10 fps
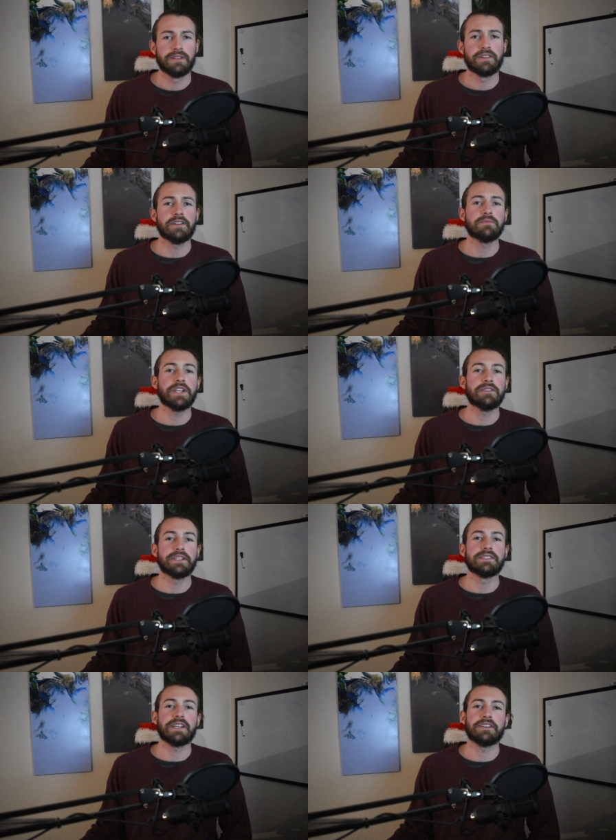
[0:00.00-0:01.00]
Thumbnail
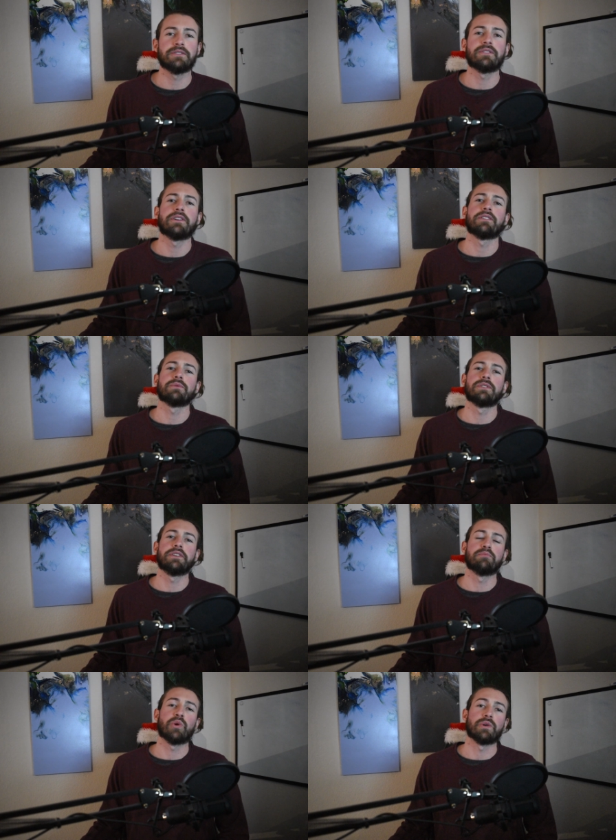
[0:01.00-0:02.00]
and title are
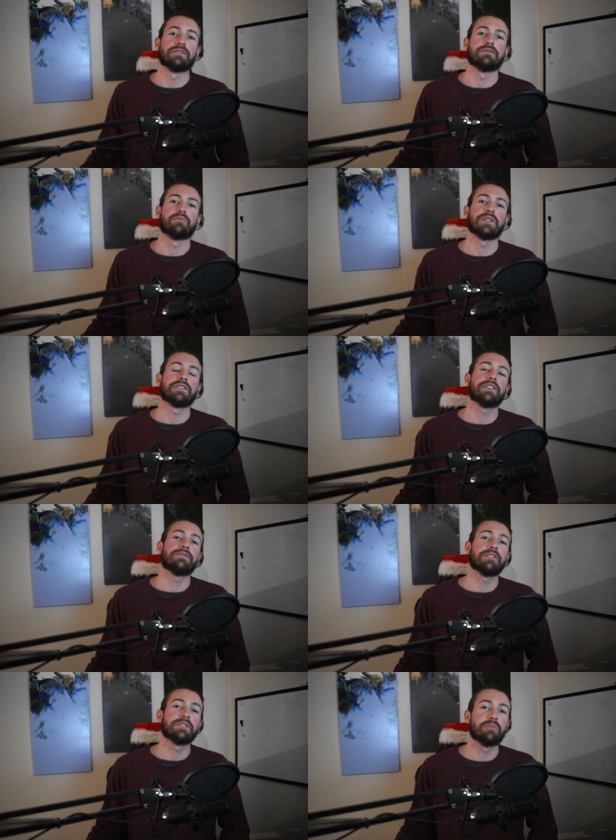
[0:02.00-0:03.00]
really important, but the
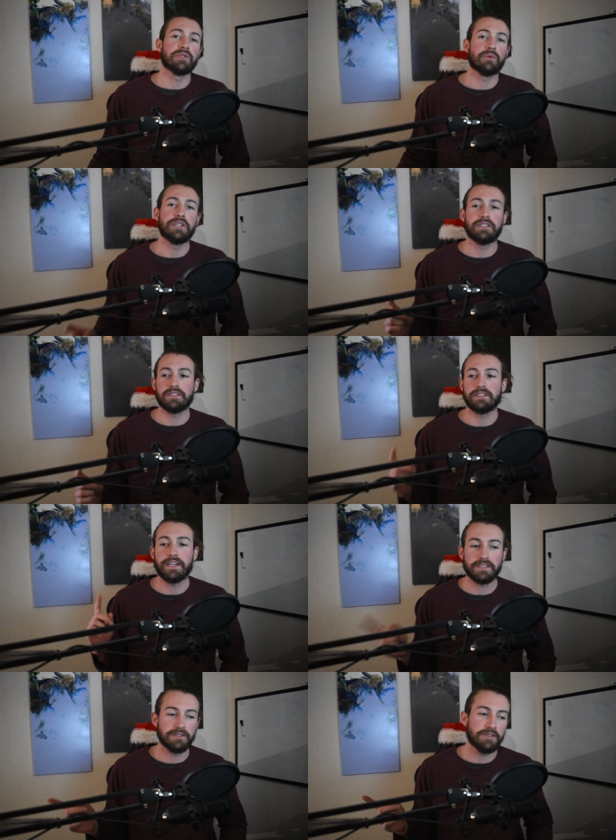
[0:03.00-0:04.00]
difference between an
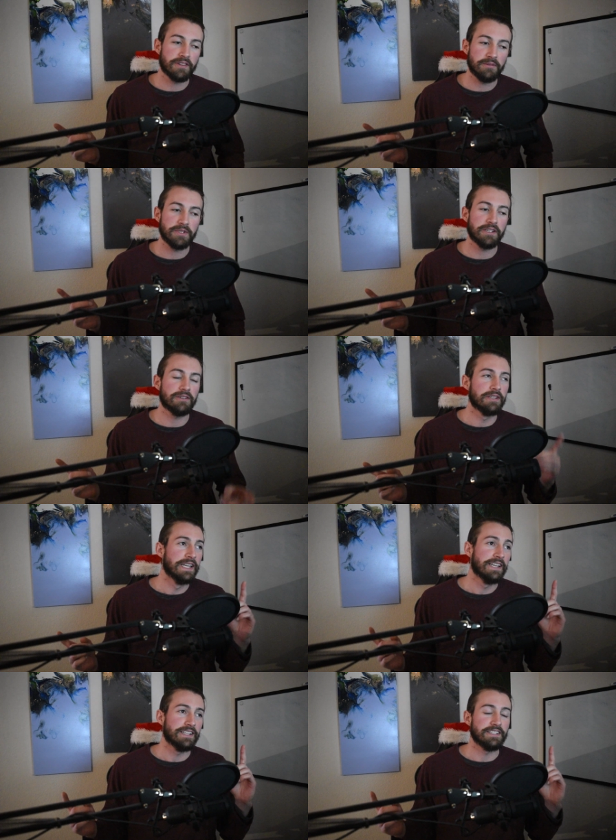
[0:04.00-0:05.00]
excellent thumbnail
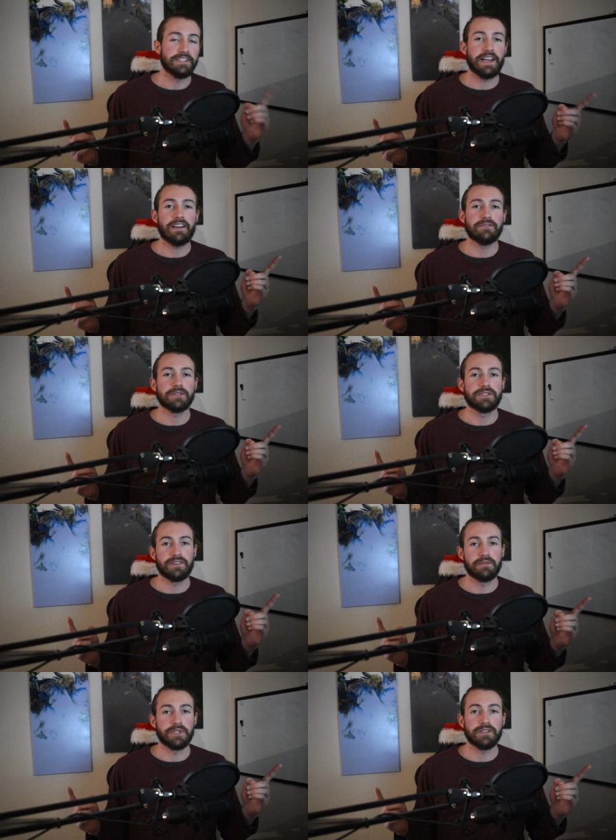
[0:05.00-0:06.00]
and an average
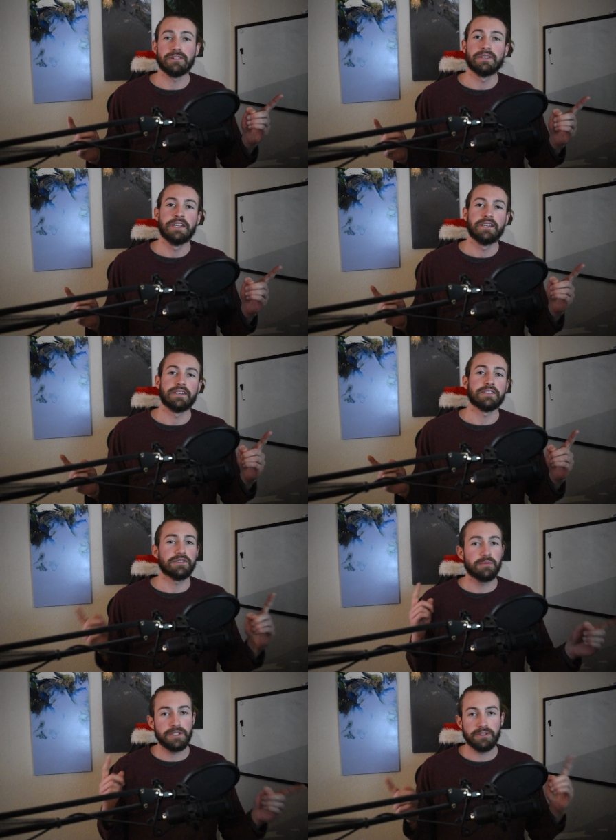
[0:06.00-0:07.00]
thumbnail,
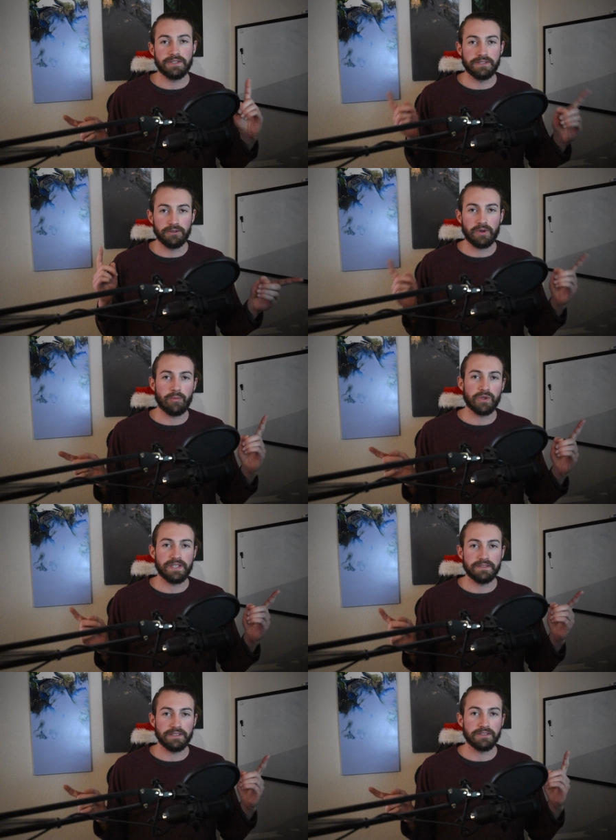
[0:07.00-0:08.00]
assuming you're still
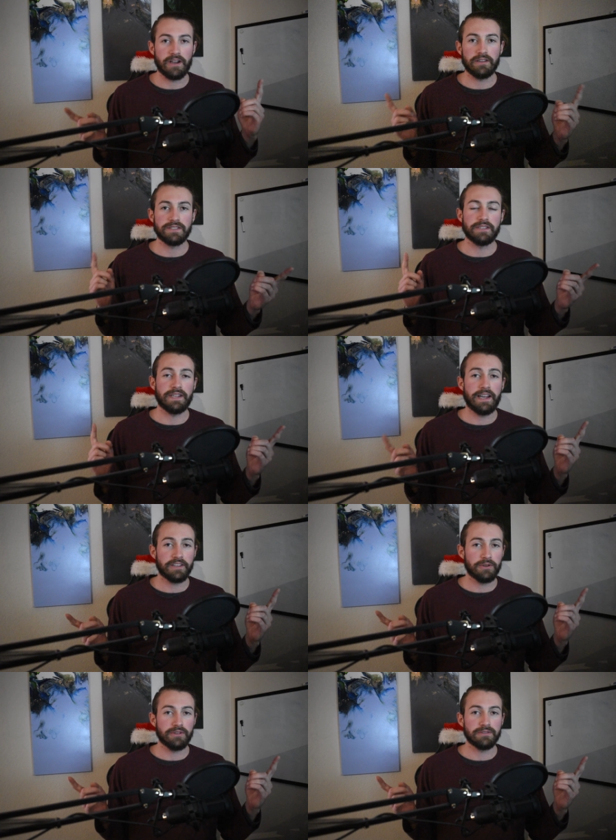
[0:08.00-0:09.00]
representing content
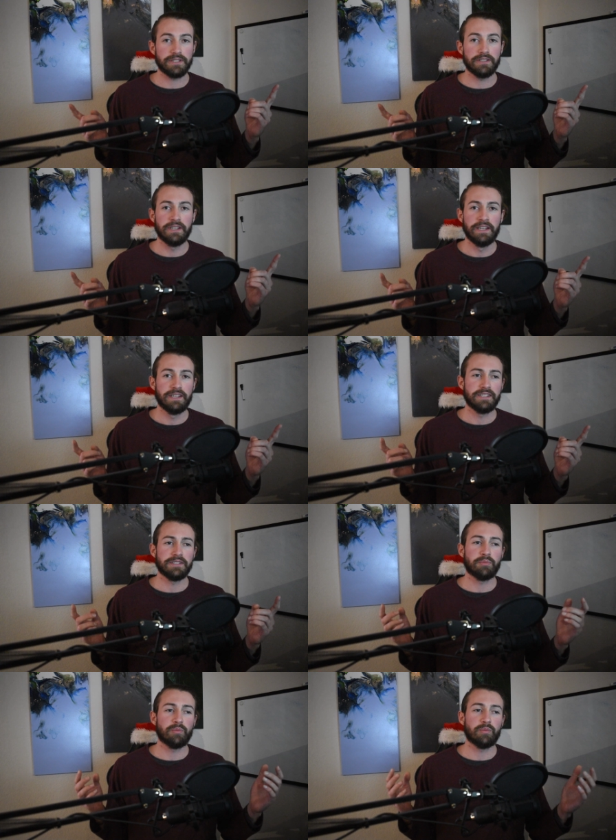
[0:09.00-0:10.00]
accurately,
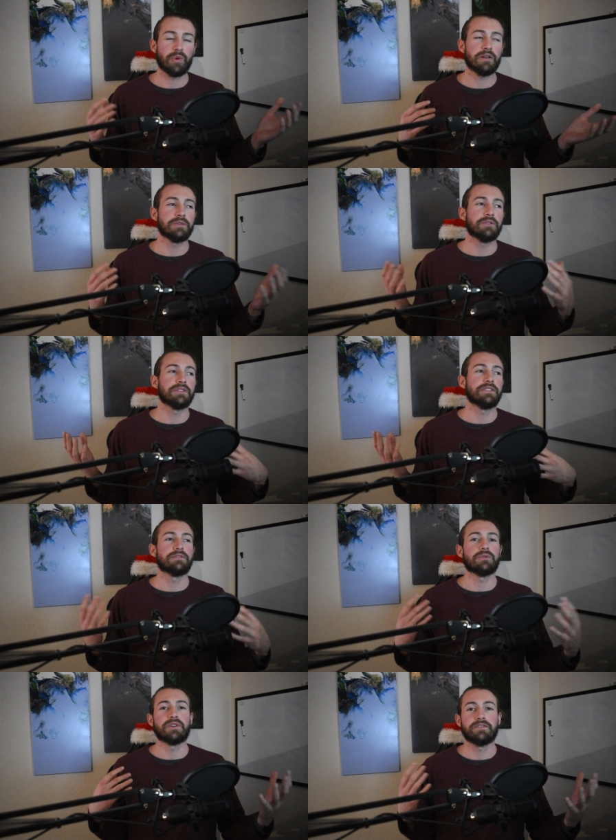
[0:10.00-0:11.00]
is probably only
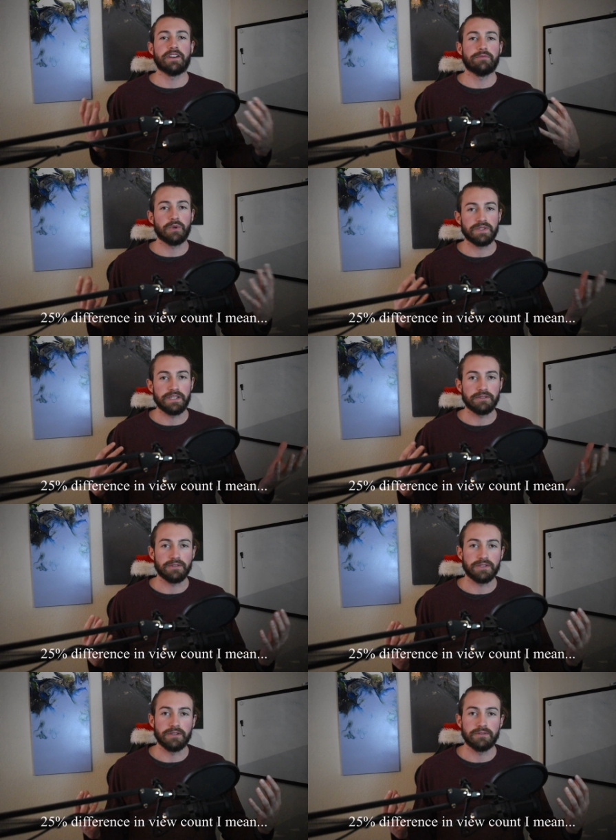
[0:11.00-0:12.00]
25%
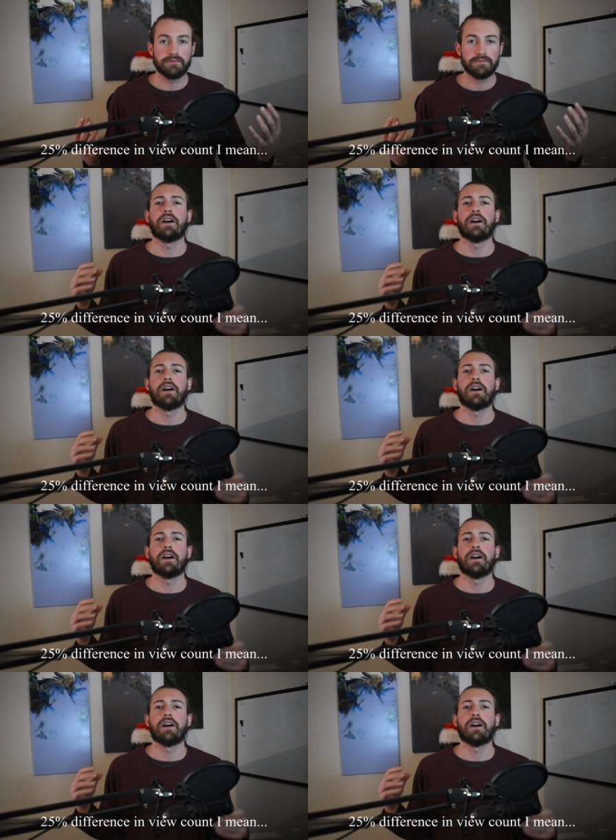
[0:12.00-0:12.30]
or so.